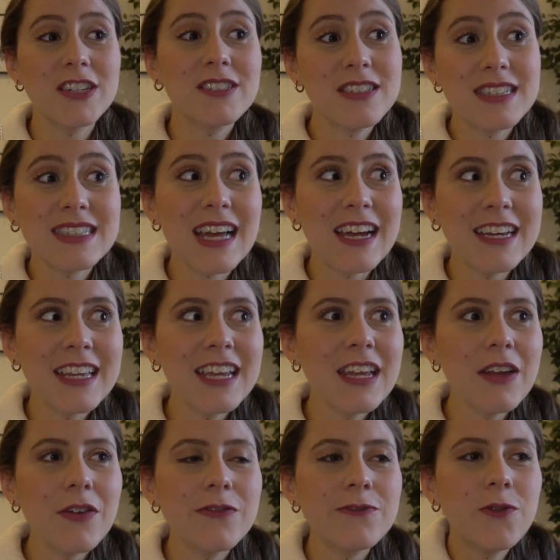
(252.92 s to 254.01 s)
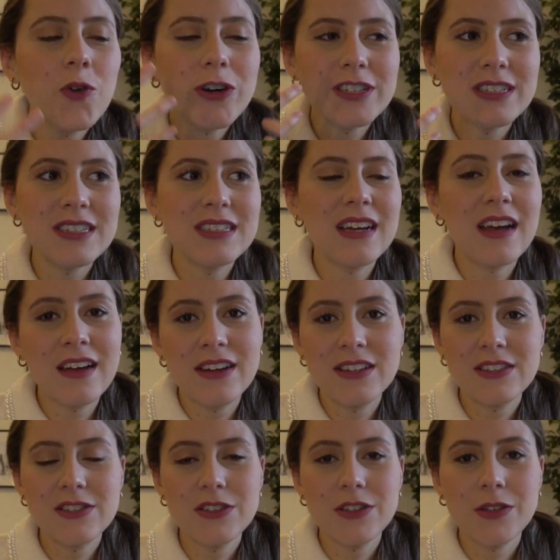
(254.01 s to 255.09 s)
society forces
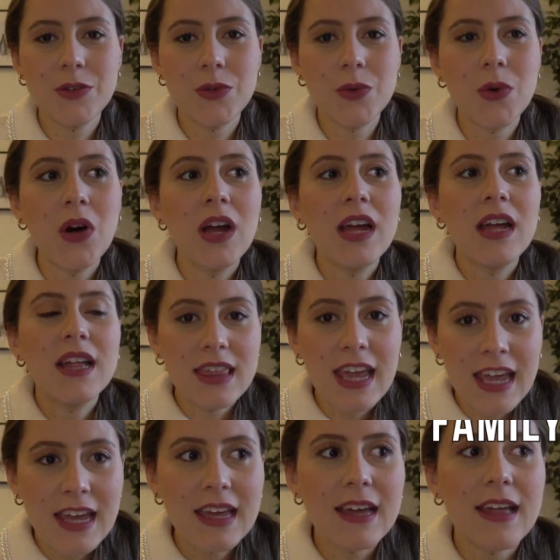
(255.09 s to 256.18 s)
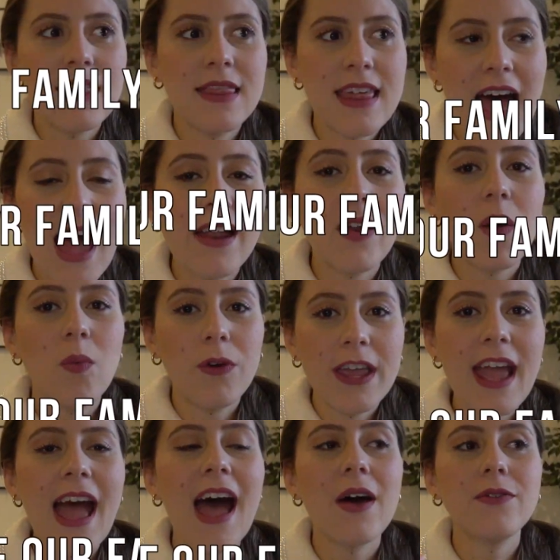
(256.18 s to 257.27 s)
us to think that we
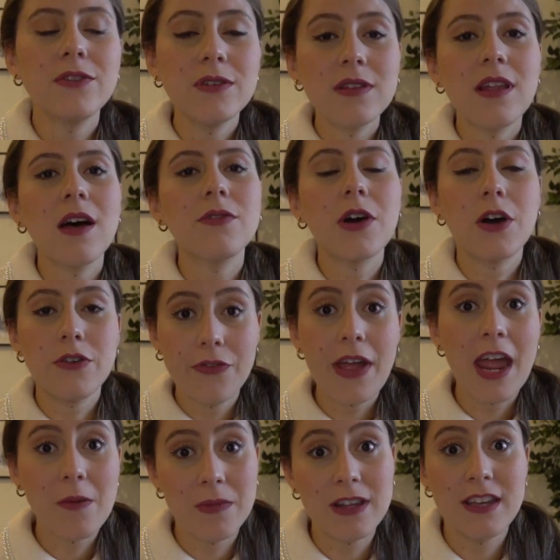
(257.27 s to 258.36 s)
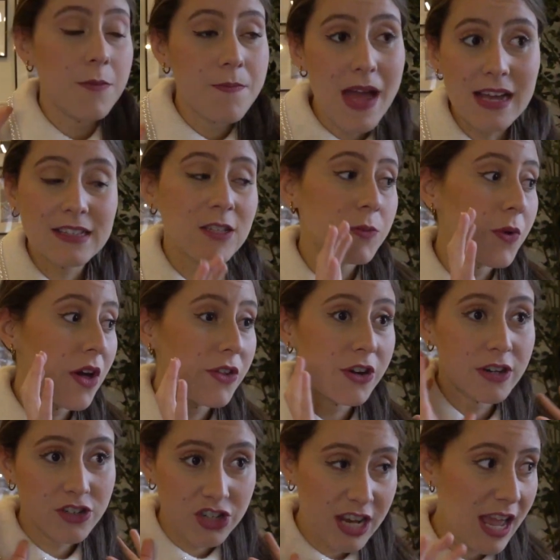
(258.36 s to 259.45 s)
have to love our family. Max's brother,
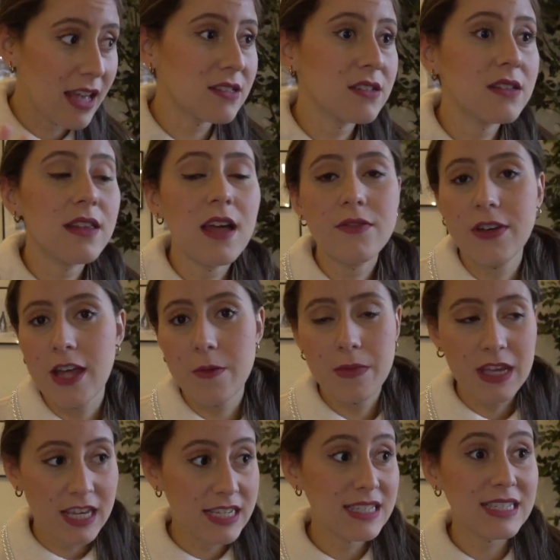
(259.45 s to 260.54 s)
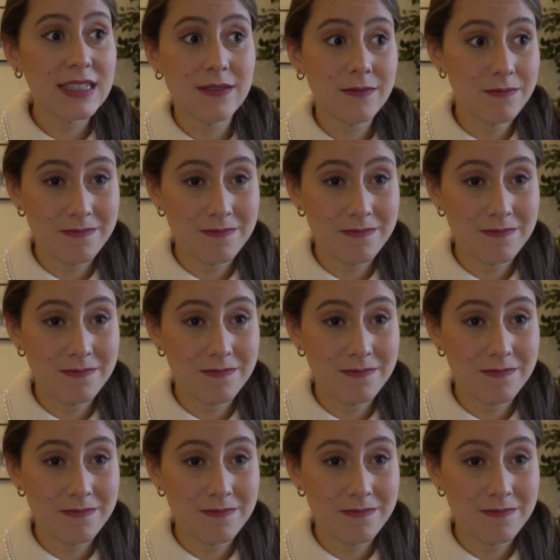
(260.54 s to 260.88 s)
she has to love him. He's a dick.